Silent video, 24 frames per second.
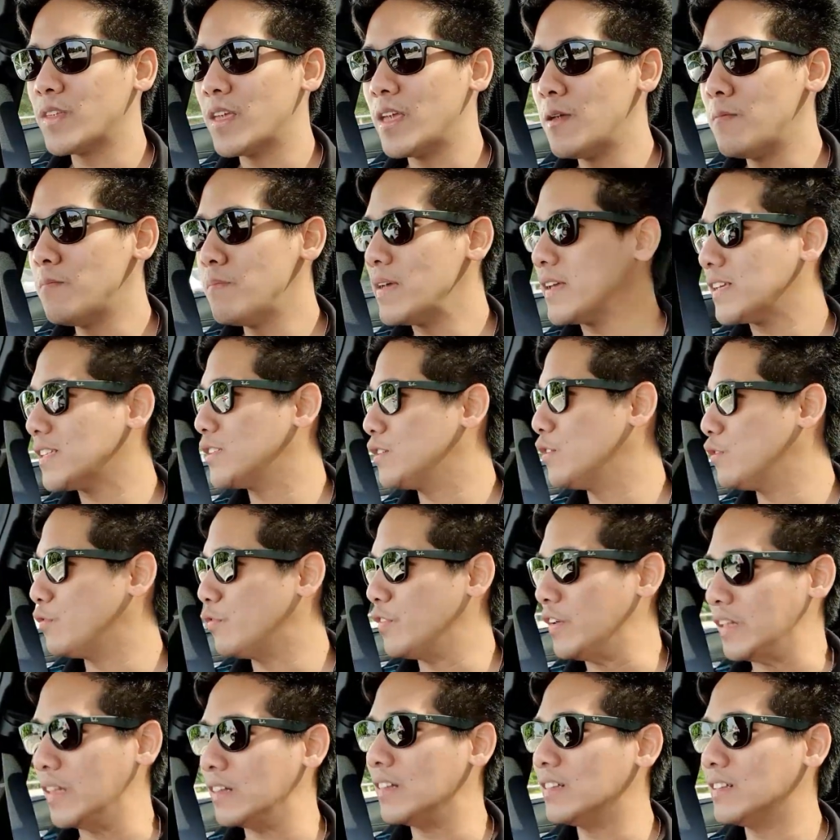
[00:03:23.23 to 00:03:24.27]
it makes you
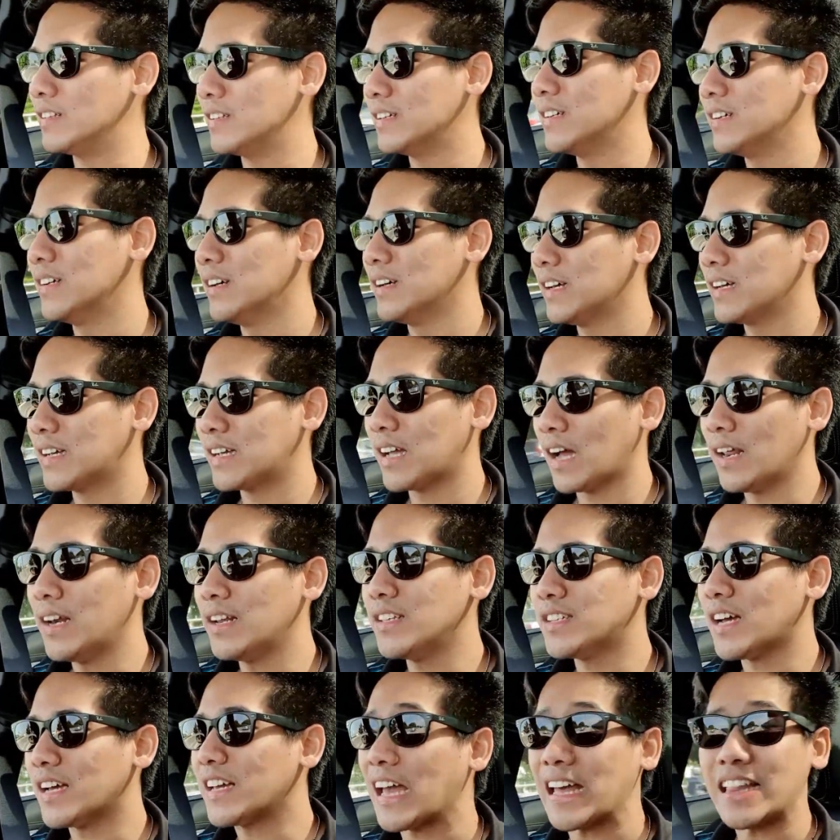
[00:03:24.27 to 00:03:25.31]
feel kind
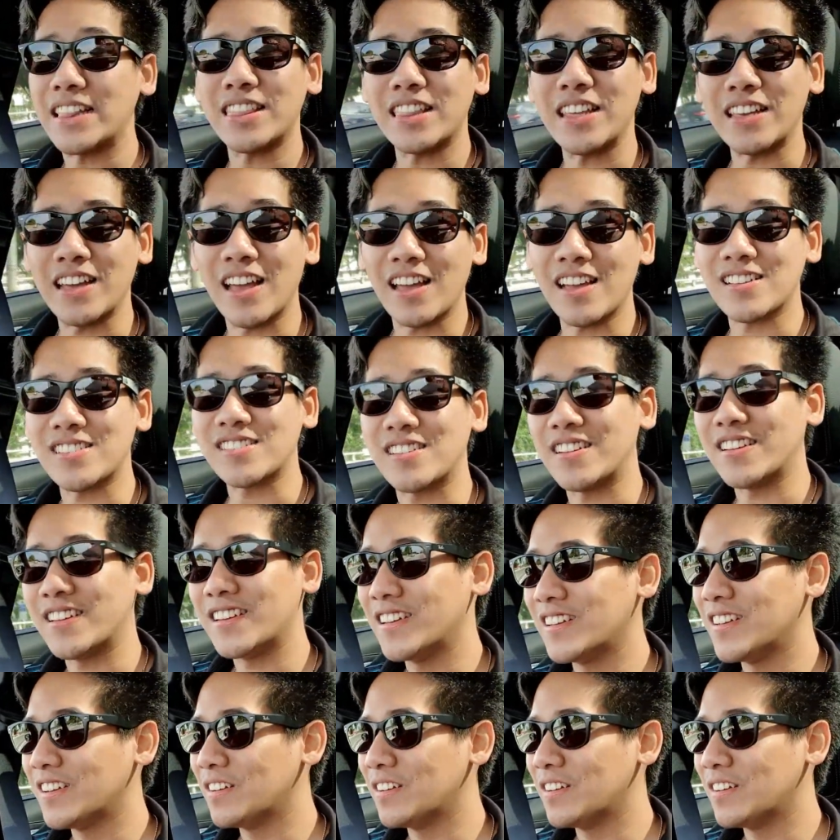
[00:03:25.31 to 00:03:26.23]
of gigantic actually,